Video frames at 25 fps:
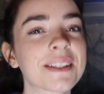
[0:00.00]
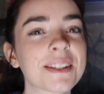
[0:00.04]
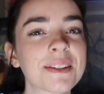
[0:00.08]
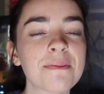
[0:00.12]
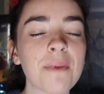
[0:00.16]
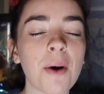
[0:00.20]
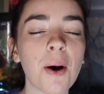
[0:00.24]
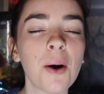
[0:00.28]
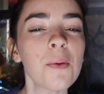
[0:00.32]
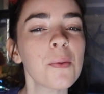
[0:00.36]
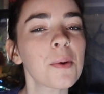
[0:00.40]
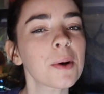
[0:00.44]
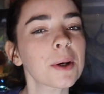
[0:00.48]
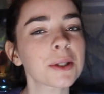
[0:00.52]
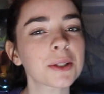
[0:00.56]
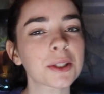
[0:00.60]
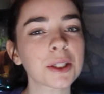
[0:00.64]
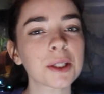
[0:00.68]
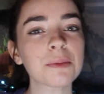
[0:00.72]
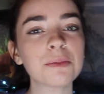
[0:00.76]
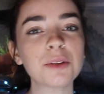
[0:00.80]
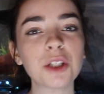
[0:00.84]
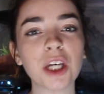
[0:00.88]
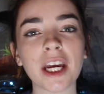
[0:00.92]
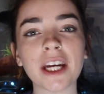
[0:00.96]
a small
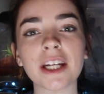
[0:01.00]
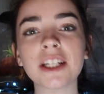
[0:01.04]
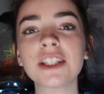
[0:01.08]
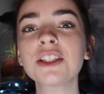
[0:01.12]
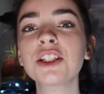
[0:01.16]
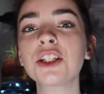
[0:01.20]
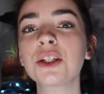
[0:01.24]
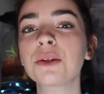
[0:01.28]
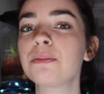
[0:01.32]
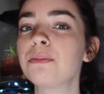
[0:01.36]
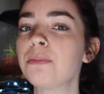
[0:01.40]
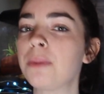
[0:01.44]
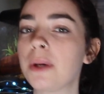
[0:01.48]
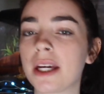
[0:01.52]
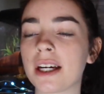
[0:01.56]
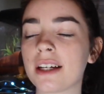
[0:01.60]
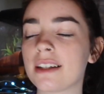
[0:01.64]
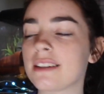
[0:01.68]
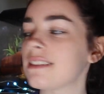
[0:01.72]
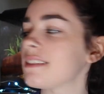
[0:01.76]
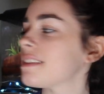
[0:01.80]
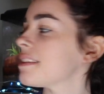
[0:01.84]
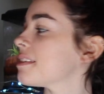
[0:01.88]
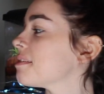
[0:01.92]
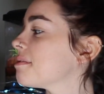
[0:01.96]
wardrobe change
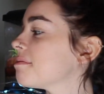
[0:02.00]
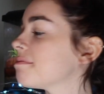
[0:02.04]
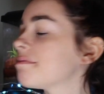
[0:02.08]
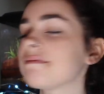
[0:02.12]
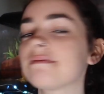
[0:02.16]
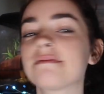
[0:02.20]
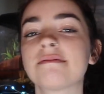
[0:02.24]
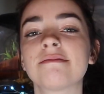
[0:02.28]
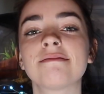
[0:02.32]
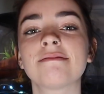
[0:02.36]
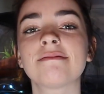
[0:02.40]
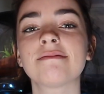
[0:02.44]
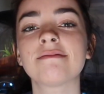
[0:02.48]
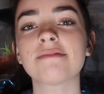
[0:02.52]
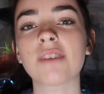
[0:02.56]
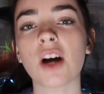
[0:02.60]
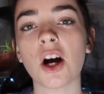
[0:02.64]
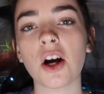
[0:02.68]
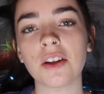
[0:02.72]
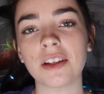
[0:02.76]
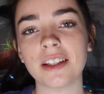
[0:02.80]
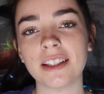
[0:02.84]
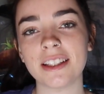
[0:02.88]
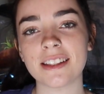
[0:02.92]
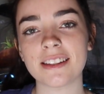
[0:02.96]
because
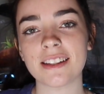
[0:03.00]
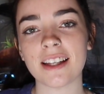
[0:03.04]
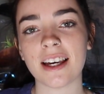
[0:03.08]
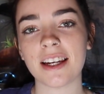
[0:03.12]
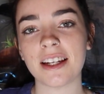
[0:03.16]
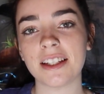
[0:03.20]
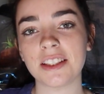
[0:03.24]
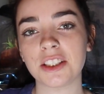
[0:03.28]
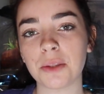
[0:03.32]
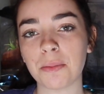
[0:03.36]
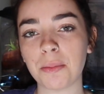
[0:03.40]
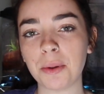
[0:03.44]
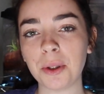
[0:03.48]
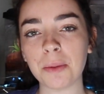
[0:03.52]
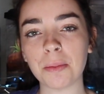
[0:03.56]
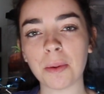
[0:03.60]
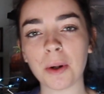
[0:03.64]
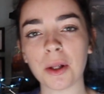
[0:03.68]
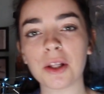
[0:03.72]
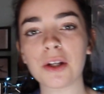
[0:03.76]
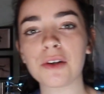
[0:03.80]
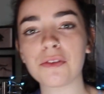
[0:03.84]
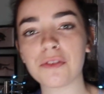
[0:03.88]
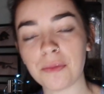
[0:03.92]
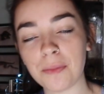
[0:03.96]
Ollie decided to poop
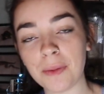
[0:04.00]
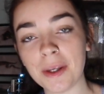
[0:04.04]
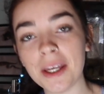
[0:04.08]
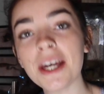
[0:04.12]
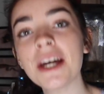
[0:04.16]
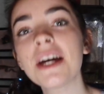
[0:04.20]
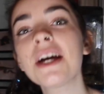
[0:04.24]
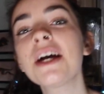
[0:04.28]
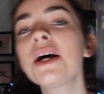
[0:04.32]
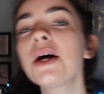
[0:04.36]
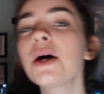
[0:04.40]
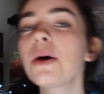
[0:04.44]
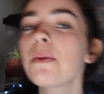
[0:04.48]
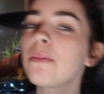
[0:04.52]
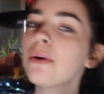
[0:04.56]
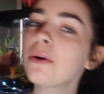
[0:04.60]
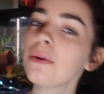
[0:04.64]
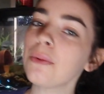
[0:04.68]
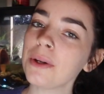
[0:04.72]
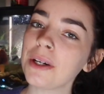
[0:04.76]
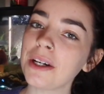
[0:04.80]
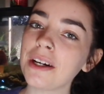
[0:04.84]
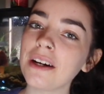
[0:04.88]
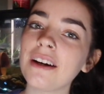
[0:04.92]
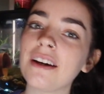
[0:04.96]
all over me, but
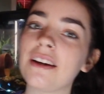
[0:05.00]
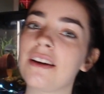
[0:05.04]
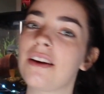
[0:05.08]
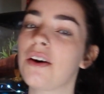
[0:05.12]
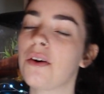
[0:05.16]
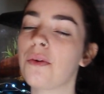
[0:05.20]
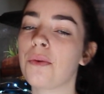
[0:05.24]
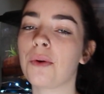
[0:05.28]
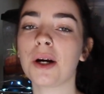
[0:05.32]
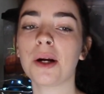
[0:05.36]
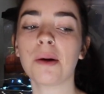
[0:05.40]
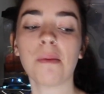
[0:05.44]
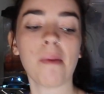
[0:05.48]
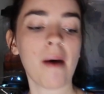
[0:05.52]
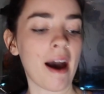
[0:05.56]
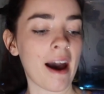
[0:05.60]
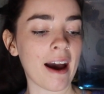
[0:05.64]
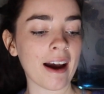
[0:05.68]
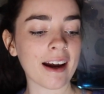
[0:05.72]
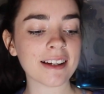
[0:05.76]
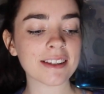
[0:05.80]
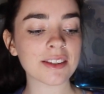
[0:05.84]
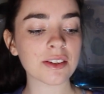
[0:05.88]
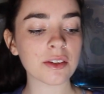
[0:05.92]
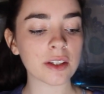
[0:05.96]
we're good, we're
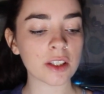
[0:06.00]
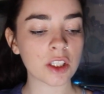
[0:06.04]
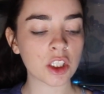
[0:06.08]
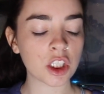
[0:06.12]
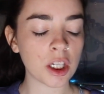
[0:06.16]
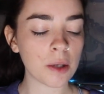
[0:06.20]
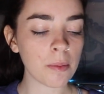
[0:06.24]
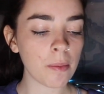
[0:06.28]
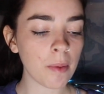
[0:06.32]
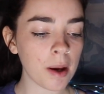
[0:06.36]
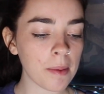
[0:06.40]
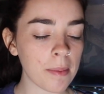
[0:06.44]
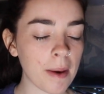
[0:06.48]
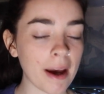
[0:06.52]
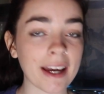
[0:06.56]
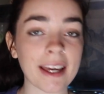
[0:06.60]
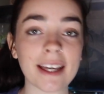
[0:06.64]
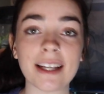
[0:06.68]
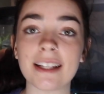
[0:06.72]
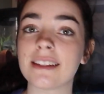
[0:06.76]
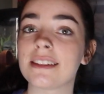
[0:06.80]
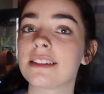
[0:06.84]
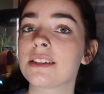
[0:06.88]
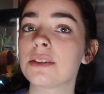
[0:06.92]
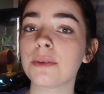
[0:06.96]
back. So let's jump right back
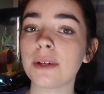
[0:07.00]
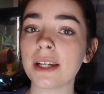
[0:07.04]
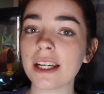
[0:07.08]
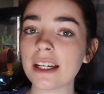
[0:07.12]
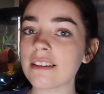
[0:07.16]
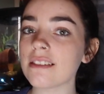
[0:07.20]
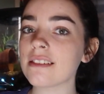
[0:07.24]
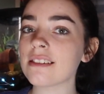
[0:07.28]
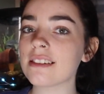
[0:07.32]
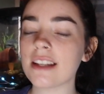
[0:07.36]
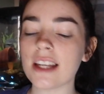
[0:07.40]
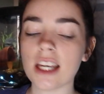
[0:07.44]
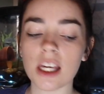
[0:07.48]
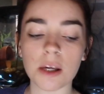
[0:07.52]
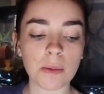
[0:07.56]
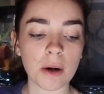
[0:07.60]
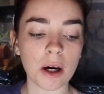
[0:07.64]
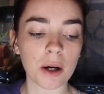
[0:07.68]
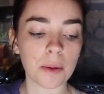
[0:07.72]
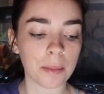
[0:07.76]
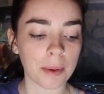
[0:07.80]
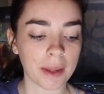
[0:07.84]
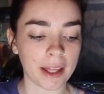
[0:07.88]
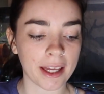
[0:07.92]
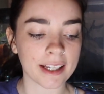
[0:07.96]
in. So what I was saying
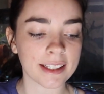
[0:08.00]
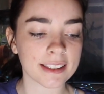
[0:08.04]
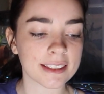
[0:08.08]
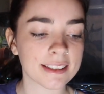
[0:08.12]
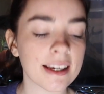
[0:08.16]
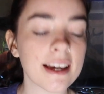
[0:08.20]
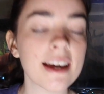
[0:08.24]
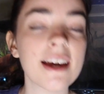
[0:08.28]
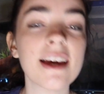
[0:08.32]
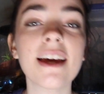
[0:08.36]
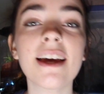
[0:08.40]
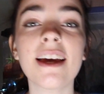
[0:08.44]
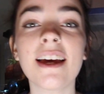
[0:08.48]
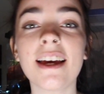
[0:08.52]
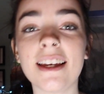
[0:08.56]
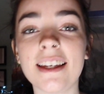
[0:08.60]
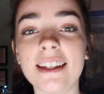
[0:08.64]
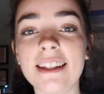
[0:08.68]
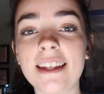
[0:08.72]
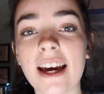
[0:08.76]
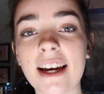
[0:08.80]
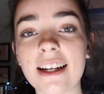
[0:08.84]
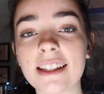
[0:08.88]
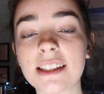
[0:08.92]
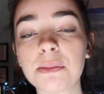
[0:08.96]
about plants.
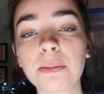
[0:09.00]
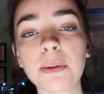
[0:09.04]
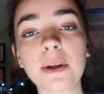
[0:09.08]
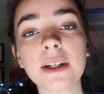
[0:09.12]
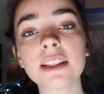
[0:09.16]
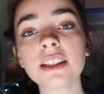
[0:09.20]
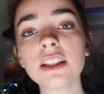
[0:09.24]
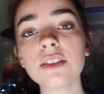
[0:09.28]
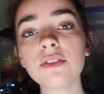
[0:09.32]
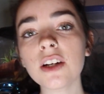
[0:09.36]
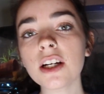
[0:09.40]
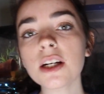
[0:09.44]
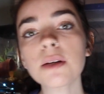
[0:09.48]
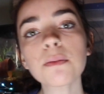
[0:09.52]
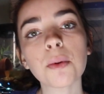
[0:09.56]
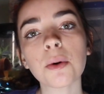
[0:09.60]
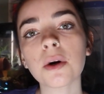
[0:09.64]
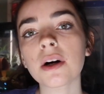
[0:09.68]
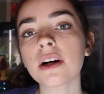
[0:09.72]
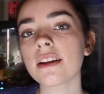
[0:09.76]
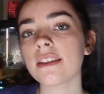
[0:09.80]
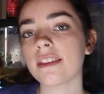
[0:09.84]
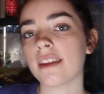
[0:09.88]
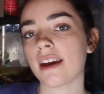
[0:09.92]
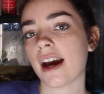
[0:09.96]
Yes, plants are very
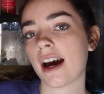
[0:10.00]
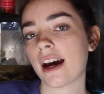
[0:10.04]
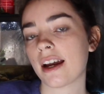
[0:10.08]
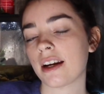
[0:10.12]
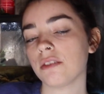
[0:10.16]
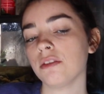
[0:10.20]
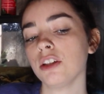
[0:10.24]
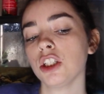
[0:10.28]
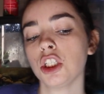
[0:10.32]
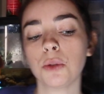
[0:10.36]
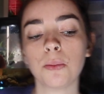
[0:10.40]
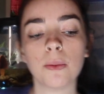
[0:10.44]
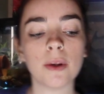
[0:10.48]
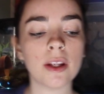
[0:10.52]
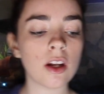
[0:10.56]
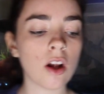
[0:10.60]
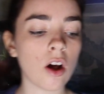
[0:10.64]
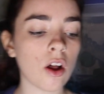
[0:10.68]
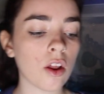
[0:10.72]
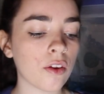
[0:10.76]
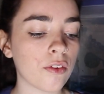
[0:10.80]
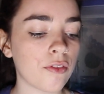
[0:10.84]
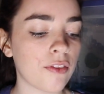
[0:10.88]
important, they add enrichment, all